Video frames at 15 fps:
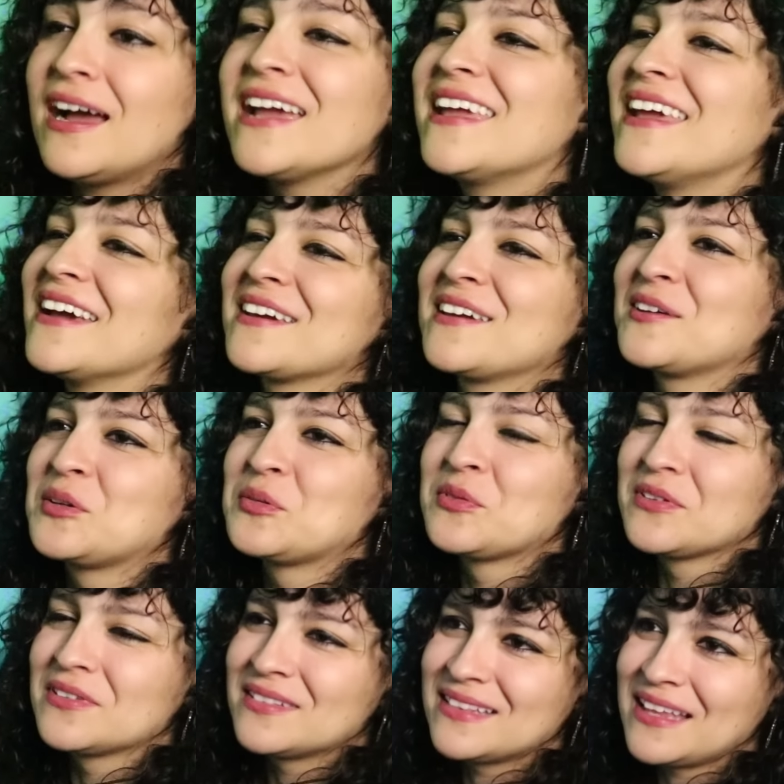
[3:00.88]
I can't get
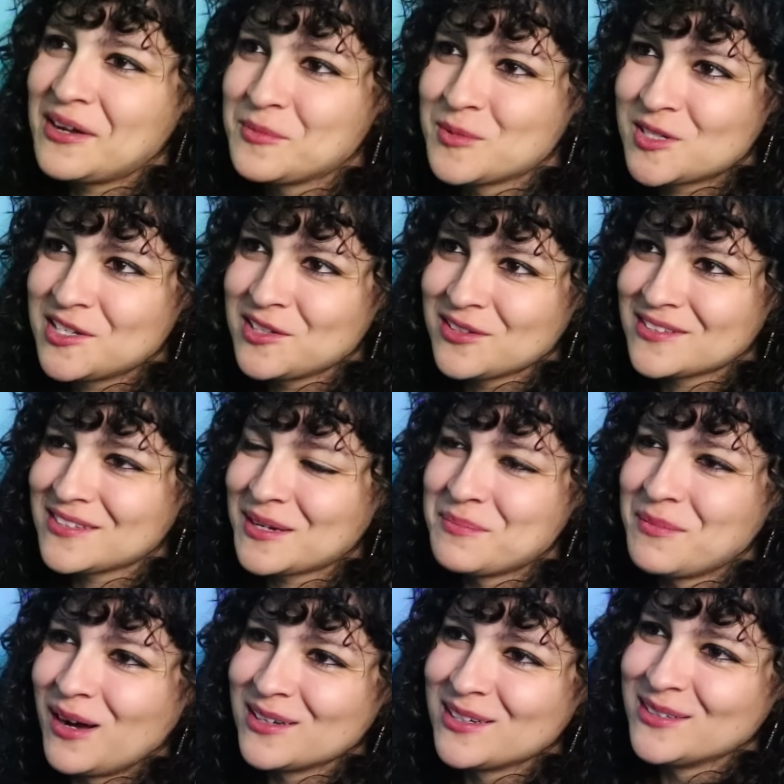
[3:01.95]
over how much he looks like
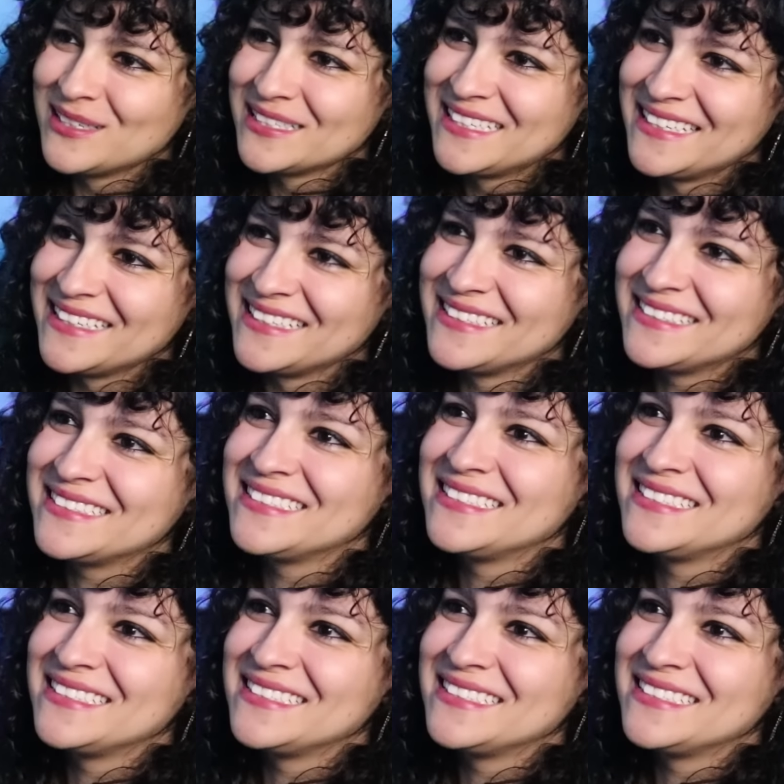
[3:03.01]
Mako. I can't.